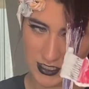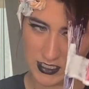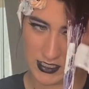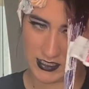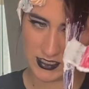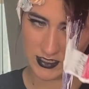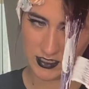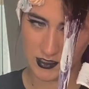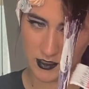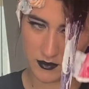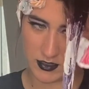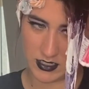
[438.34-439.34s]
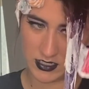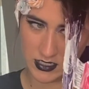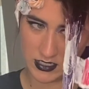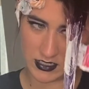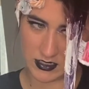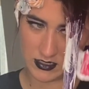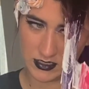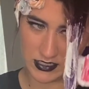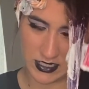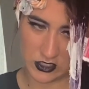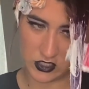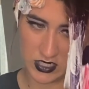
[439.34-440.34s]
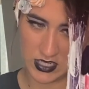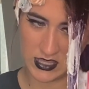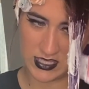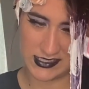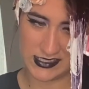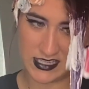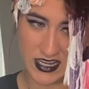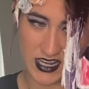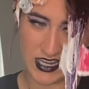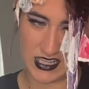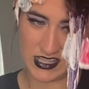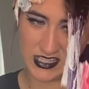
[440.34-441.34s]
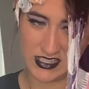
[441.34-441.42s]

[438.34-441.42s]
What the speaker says: So I'm gonna go in and saturate this side, and this is